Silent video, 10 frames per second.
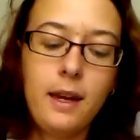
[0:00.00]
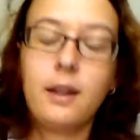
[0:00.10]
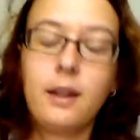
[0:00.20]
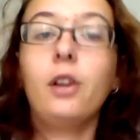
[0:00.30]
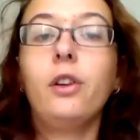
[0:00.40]

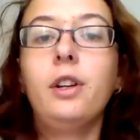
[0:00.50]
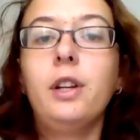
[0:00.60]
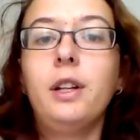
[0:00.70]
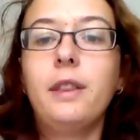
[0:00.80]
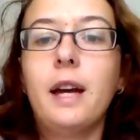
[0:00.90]
concluded
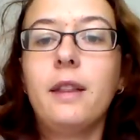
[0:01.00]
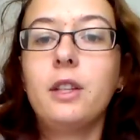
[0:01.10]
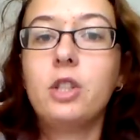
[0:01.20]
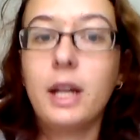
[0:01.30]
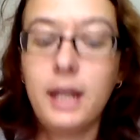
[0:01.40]
that the
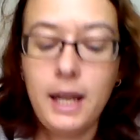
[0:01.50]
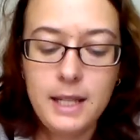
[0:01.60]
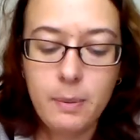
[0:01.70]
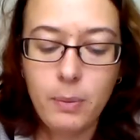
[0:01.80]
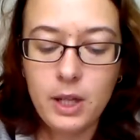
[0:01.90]

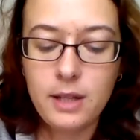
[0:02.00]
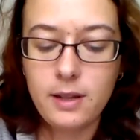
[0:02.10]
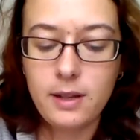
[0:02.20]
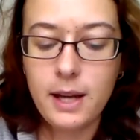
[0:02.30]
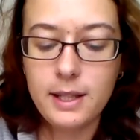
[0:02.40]
gigantic body size
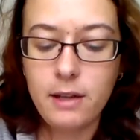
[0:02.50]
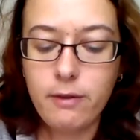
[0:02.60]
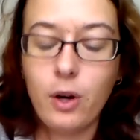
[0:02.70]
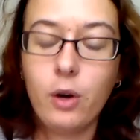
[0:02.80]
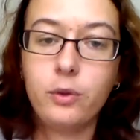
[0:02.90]

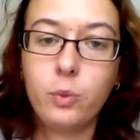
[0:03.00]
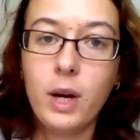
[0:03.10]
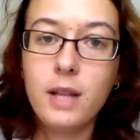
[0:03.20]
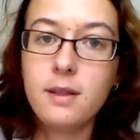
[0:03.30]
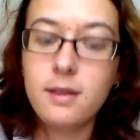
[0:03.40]
evolved
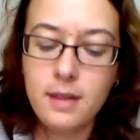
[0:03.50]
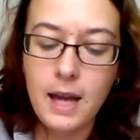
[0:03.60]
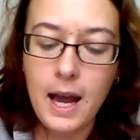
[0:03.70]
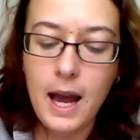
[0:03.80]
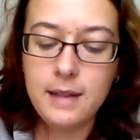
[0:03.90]
once
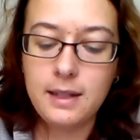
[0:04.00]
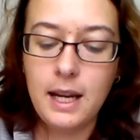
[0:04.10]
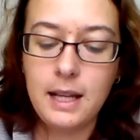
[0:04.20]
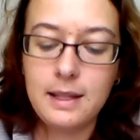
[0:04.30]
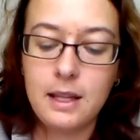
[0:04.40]
as an
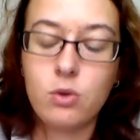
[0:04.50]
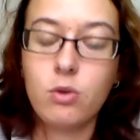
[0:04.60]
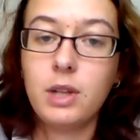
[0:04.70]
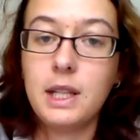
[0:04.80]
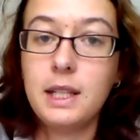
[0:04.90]
ancestral
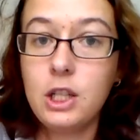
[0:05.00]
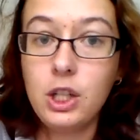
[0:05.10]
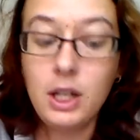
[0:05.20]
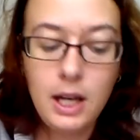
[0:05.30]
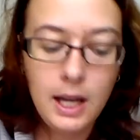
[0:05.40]

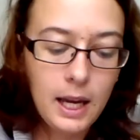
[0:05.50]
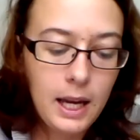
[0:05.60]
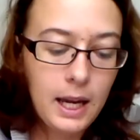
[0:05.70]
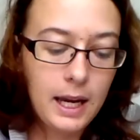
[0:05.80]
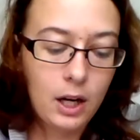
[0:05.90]
condition
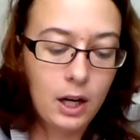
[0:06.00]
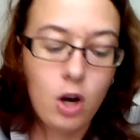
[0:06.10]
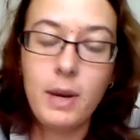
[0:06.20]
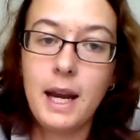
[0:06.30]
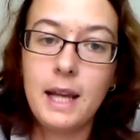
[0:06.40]
in a common
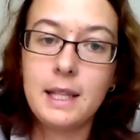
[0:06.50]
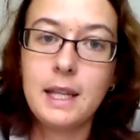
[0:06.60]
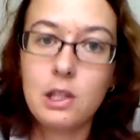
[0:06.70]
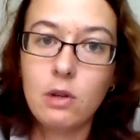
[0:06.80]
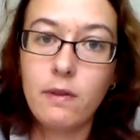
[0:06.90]

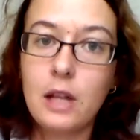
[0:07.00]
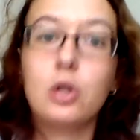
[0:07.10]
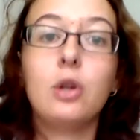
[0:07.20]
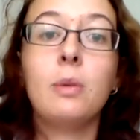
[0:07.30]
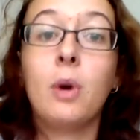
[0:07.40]
ancestor of our
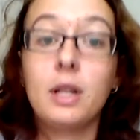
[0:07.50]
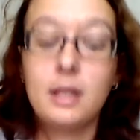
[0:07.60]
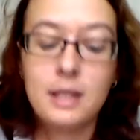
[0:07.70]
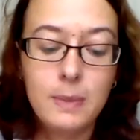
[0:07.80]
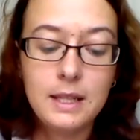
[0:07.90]
two modern
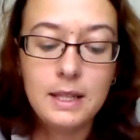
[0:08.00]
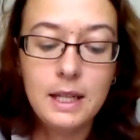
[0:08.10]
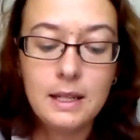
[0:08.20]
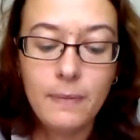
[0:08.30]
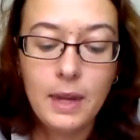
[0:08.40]
species,
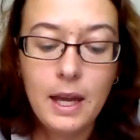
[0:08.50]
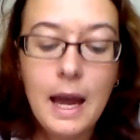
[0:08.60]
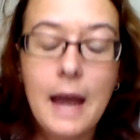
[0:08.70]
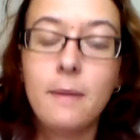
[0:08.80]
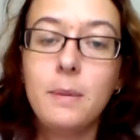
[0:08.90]
and
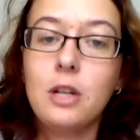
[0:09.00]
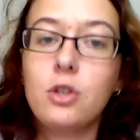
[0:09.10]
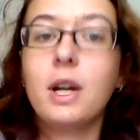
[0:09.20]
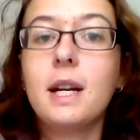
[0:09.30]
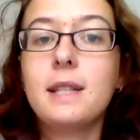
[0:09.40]
the
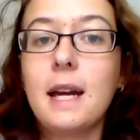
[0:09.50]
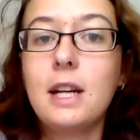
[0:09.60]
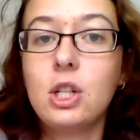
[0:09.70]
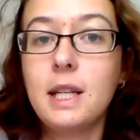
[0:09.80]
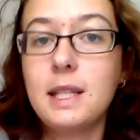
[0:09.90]
miniaturization
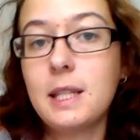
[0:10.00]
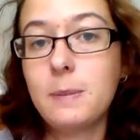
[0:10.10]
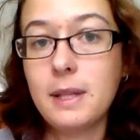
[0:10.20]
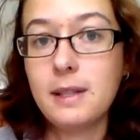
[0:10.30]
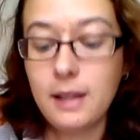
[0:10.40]
is a
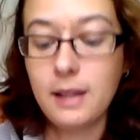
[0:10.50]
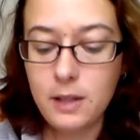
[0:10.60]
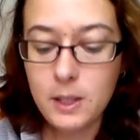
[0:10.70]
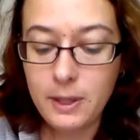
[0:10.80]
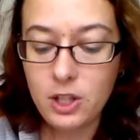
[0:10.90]

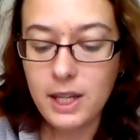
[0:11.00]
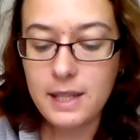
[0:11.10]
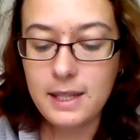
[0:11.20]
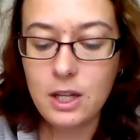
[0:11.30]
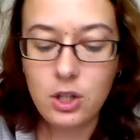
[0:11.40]

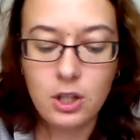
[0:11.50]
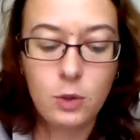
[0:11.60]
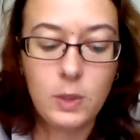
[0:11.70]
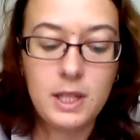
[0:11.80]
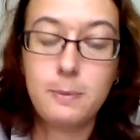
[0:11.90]
specialization to
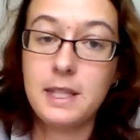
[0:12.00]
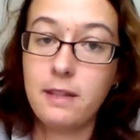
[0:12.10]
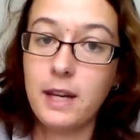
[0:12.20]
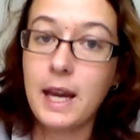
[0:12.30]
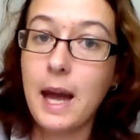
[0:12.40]
its specific
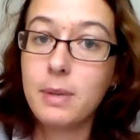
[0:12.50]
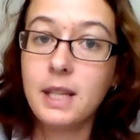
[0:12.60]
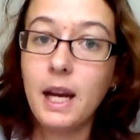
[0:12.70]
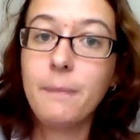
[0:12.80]
habitat,